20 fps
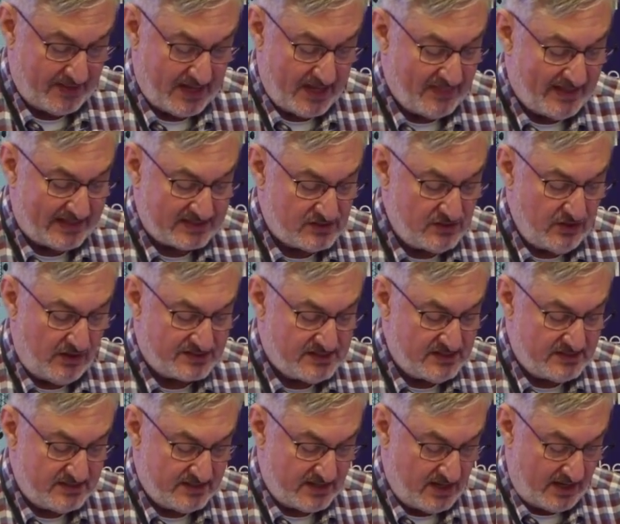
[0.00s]
That's not to
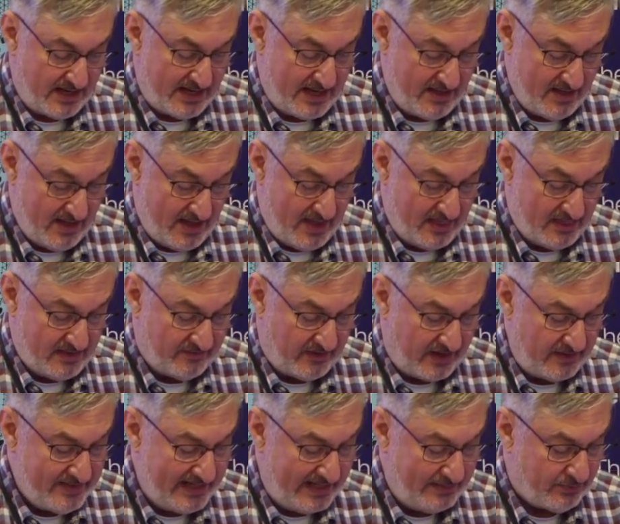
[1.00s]
deny the very
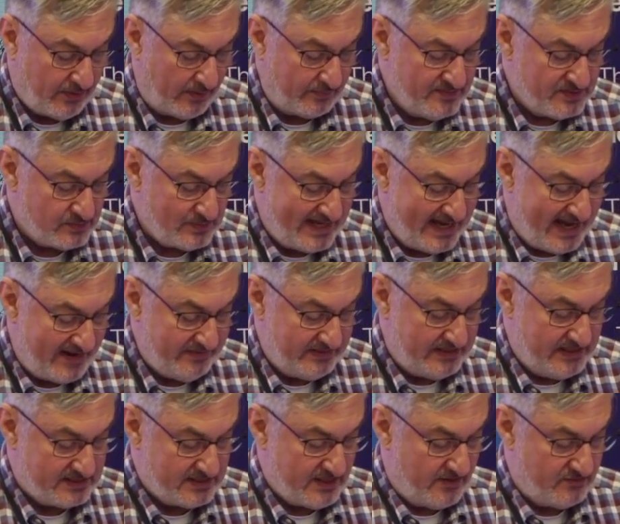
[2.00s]
many problems we have in
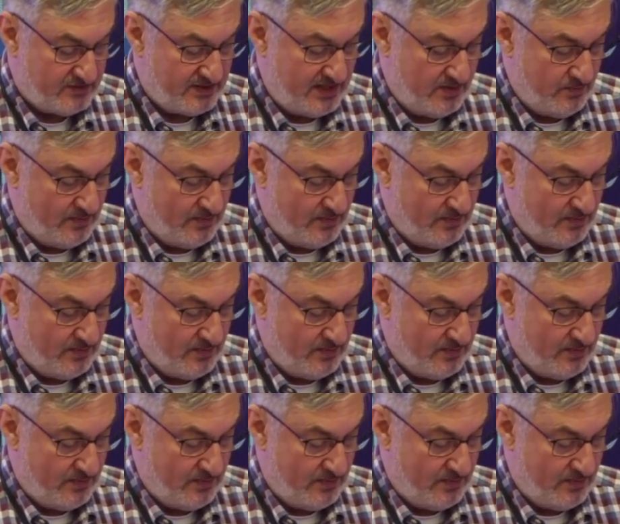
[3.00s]
this country